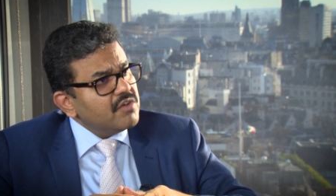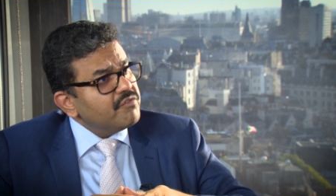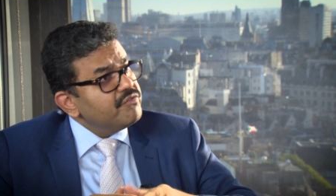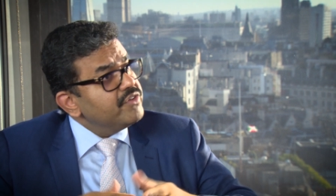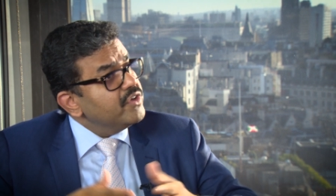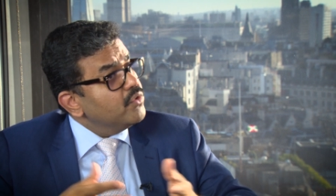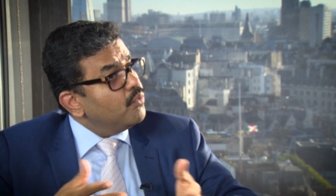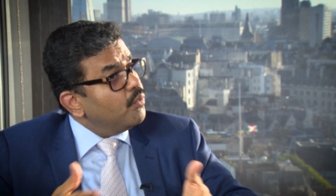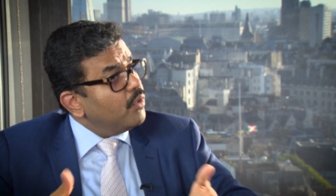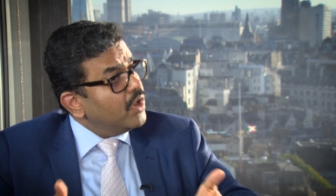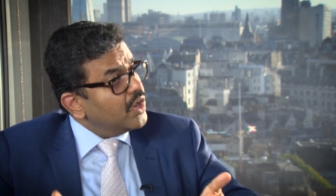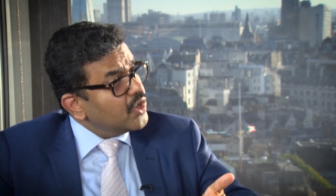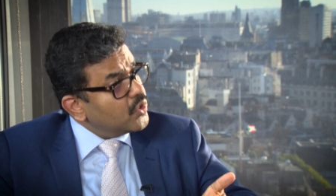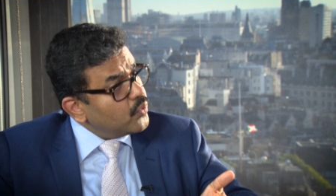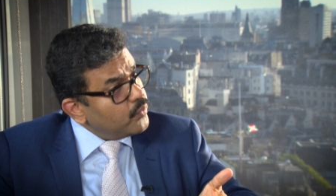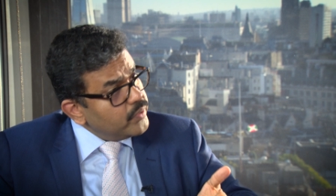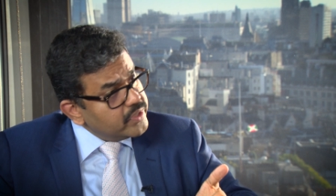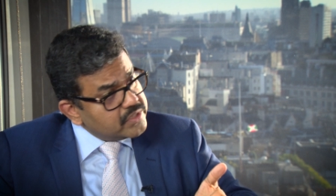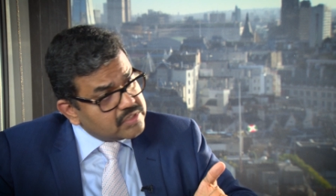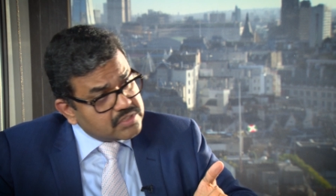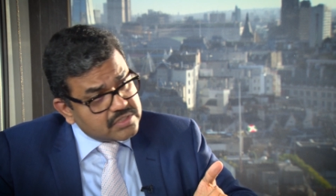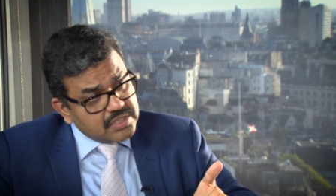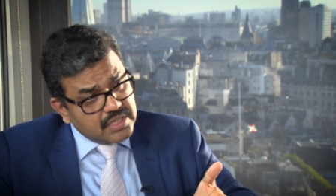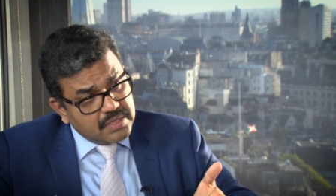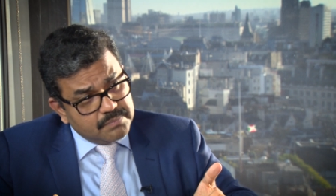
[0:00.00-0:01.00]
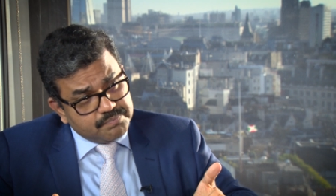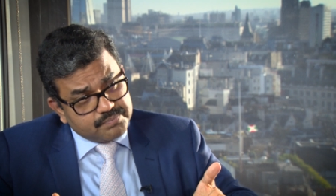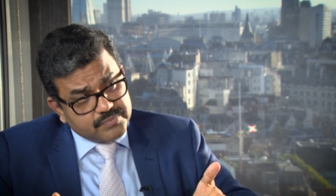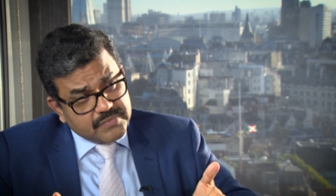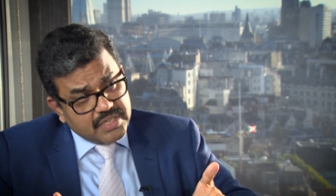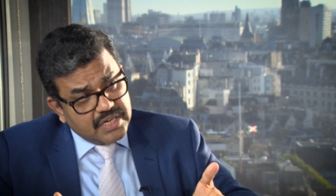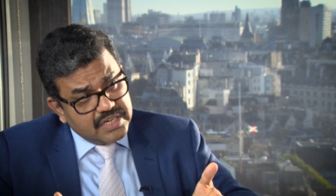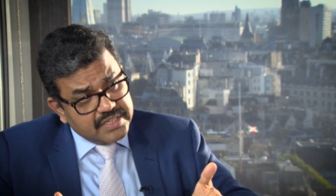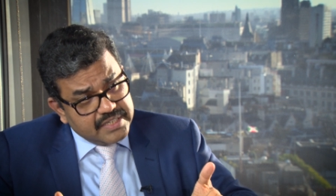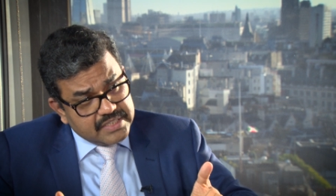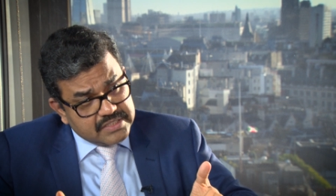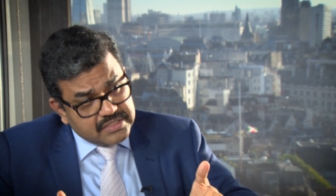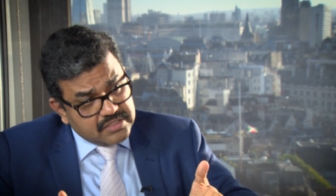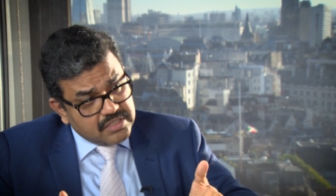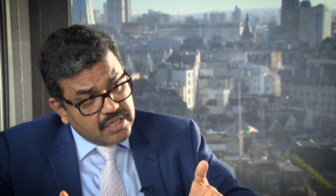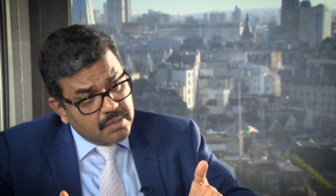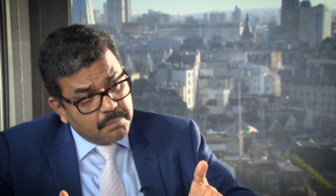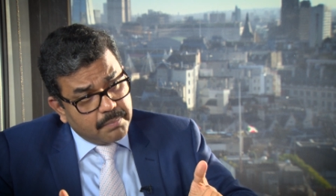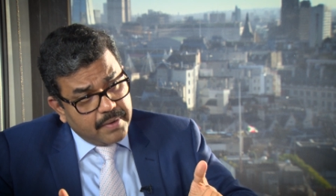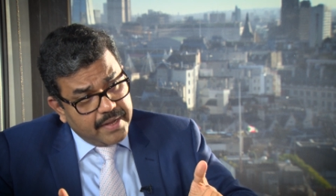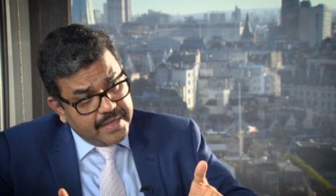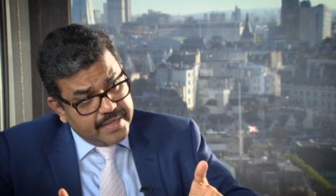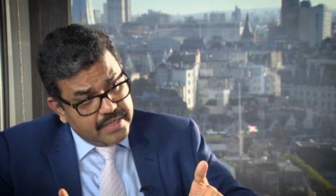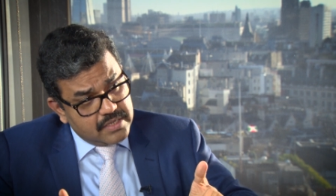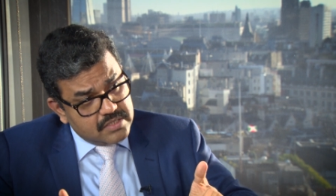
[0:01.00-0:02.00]
We work with uh, digital
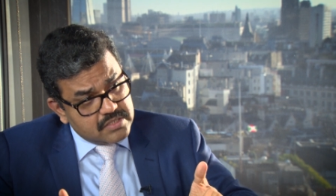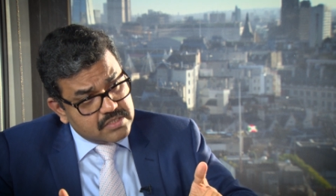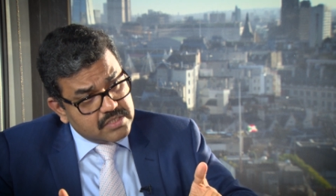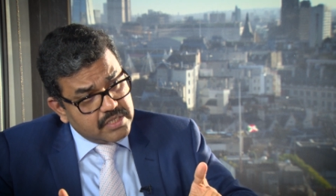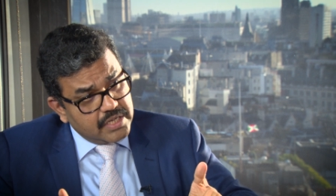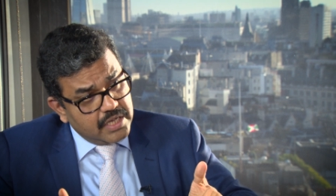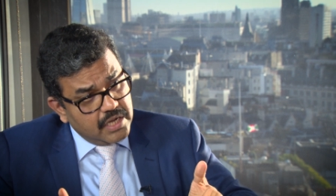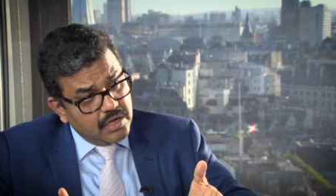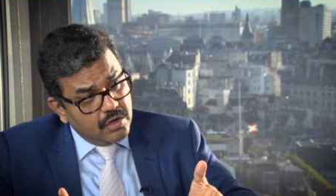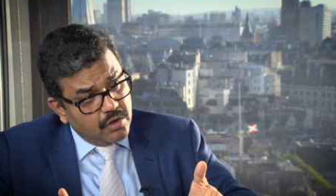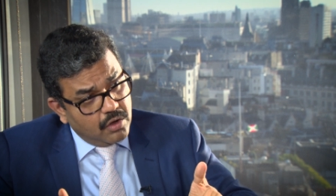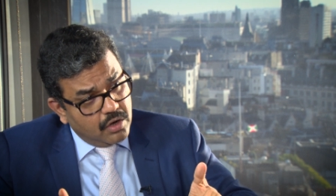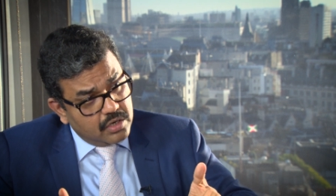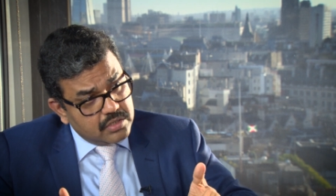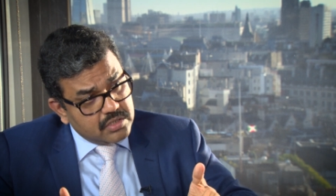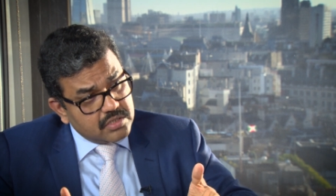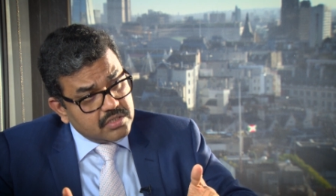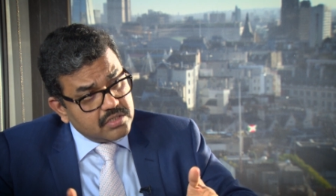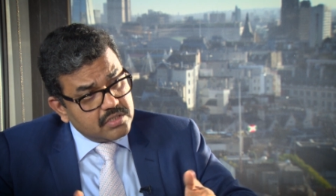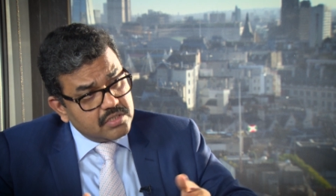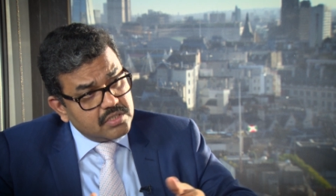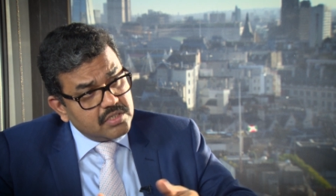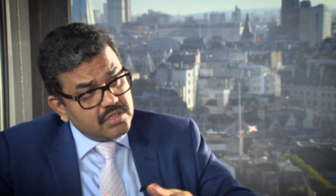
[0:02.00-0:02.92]
players a lot.